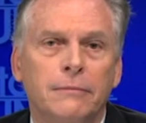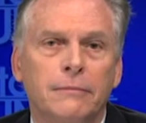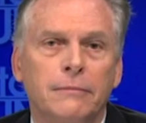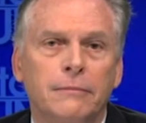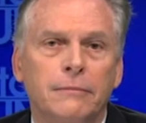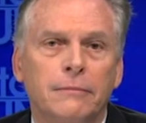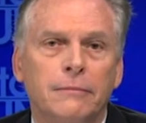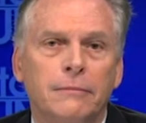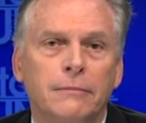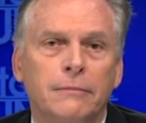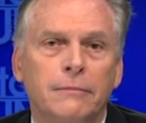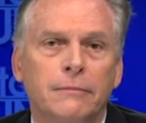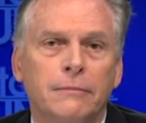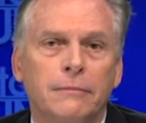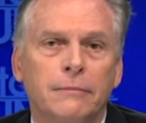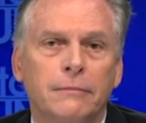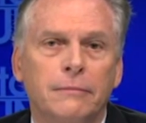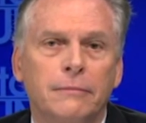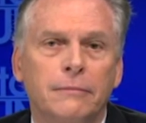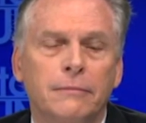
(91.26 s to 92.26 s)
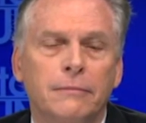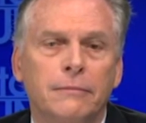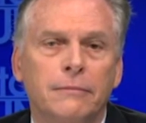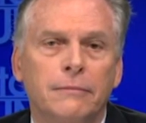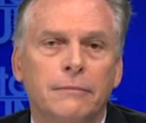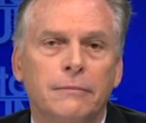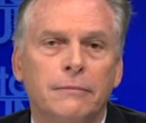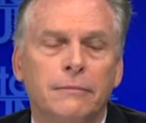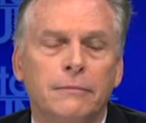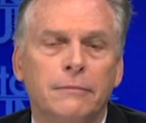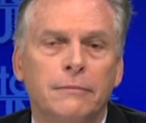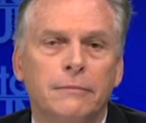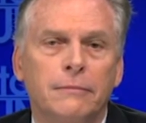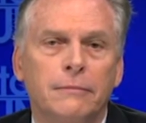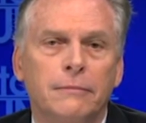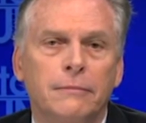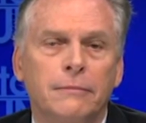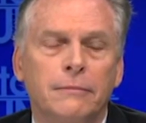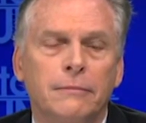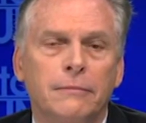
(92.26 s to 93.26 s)

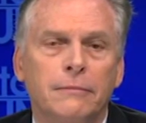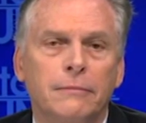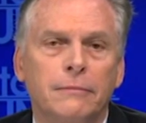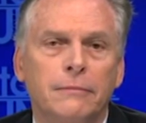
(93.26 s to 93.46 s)
(not speaking)